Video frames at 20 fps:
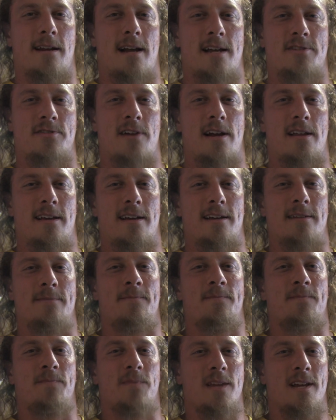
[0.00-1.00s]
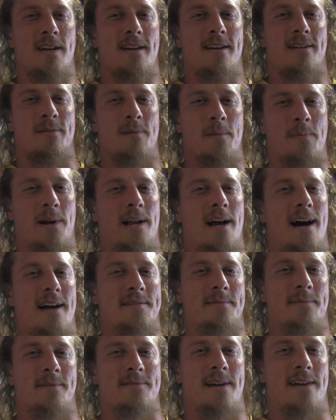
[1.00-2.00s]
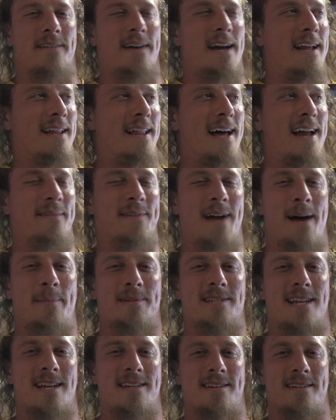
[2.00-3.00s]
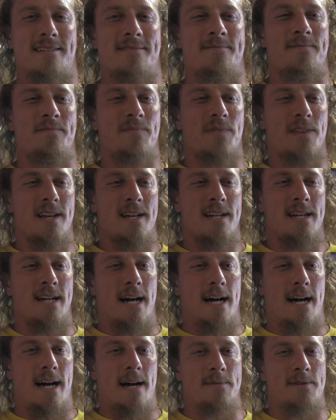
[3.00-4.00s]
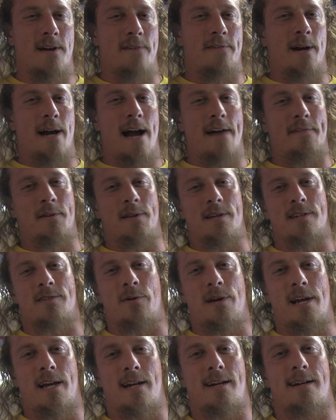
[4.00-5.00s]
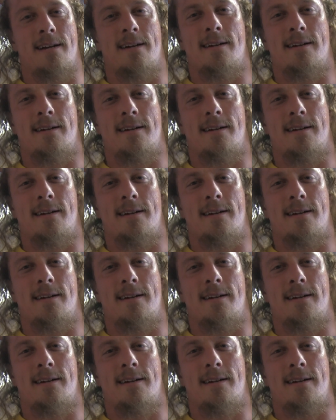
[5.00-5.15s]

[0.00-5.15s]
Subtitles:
in Australia. It'll be pretty awesome, so I've got a lot of competition. So I figure after this week,